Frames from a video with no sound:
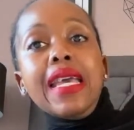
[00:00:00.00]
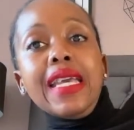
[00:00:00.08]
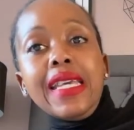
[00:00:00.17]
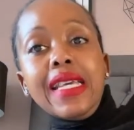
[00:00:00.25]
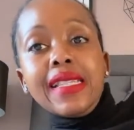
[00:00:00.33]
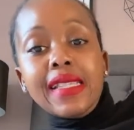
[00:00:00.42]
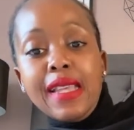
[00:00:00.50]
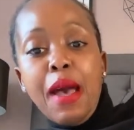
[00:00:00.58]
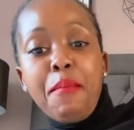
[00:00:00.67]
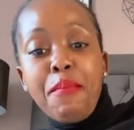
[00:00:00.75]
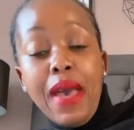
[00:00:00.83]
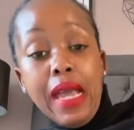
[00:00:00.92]
yes
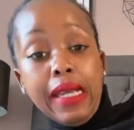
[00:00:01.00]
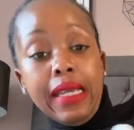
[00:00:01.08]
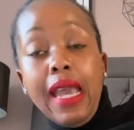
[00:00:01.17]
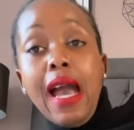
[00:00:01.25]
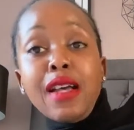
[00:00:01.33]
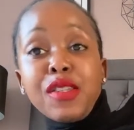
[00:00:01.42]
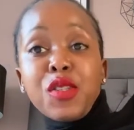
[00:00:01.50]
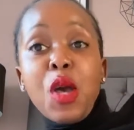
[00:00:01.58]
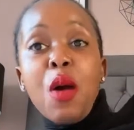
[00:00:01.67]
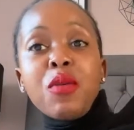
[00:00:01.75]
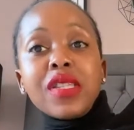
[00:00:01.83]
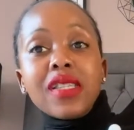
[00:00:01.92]
i'm back yeah so
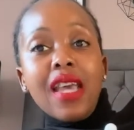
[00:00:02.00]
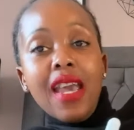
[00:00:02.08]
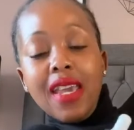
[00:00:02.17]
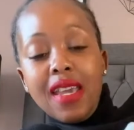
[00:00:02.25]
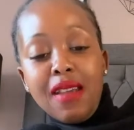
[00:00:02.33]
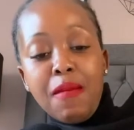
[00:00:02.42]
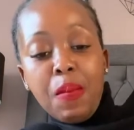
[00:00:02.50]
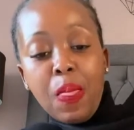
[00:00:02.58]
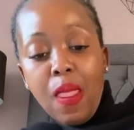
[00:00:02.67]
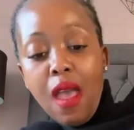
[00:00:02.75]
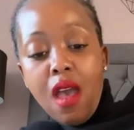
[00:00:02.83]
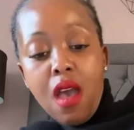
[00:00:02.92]
i was saying
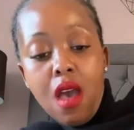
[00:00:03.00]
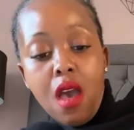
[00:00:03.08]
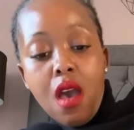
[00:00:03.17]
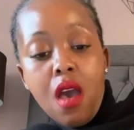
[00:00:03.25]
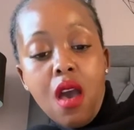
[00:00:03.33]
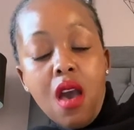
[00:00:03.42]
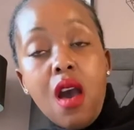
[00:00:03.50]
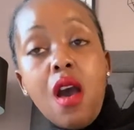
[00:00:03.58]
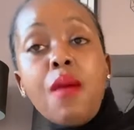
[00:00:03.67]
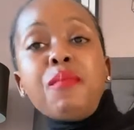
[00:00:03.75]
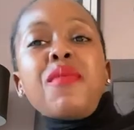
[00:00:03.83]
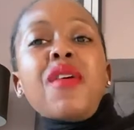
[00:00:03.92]

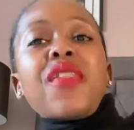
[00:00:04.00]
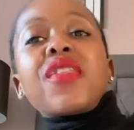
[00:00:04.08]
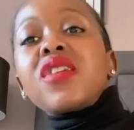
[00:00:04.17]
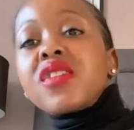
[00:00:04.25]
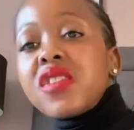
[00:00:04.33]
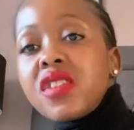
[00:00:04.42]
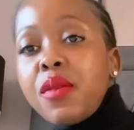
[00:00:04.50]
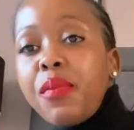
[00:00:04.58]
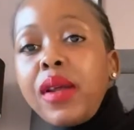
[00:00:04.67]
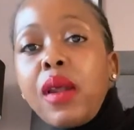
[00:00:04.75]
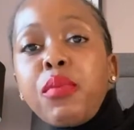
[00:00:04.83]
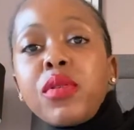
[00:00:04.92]
um i think this is a
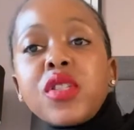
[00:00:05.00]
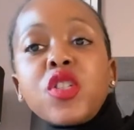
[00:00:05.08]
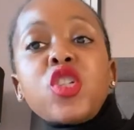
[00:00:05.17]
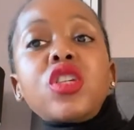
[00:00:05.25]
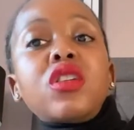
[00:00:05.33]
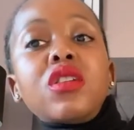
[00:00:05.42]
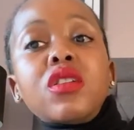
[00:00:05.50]
better position